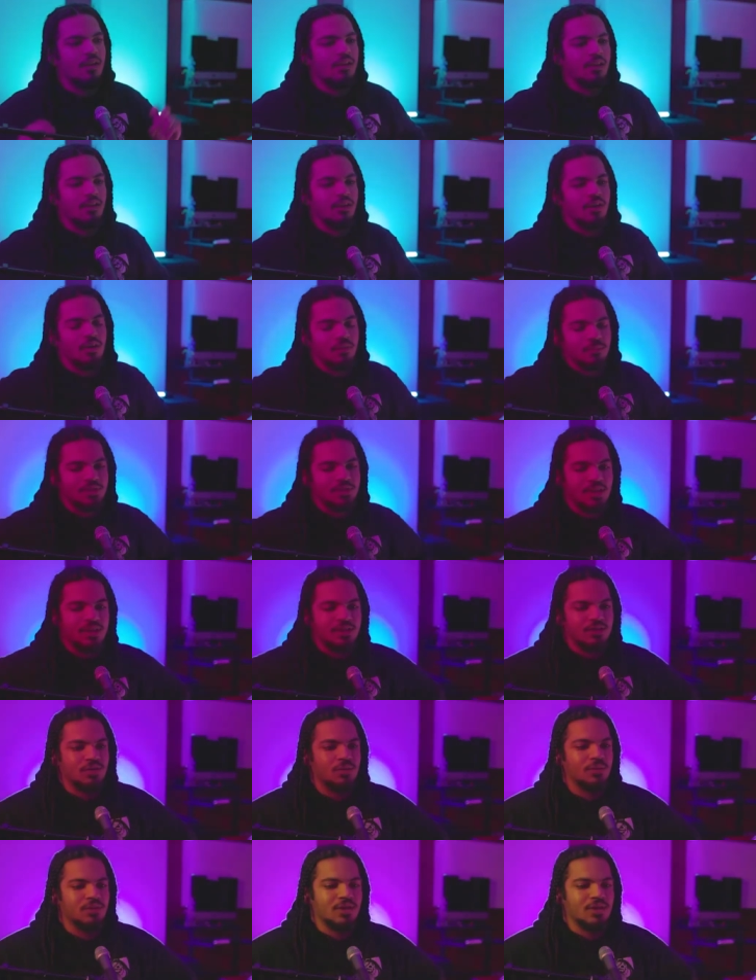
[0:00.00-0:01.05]
You know what I'm saying?
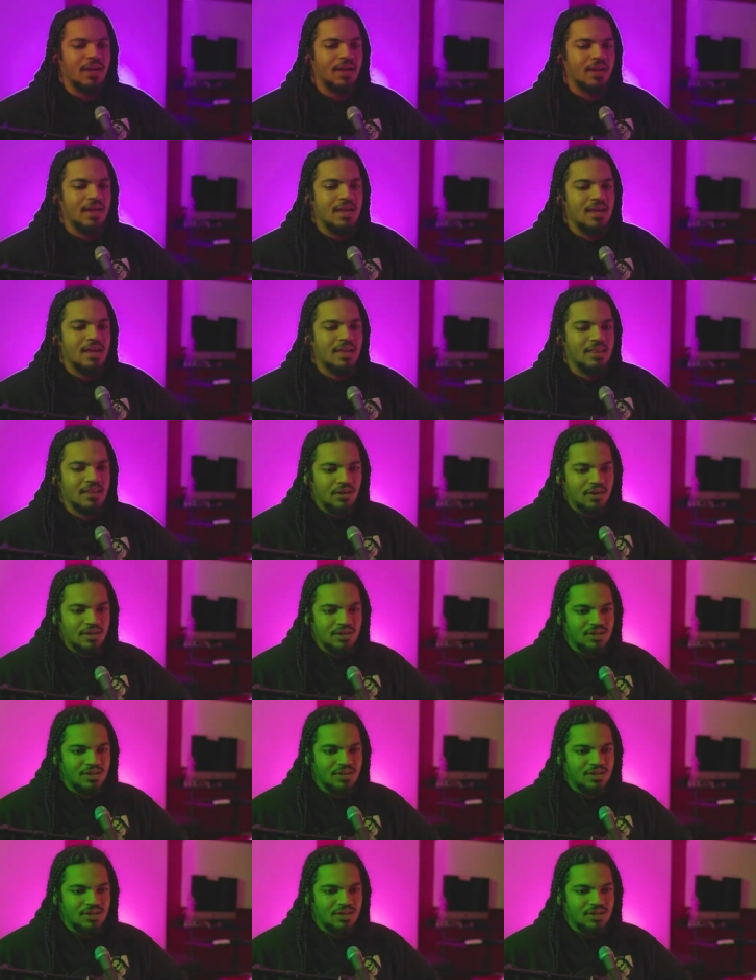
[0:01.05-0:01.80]
So it's like there is a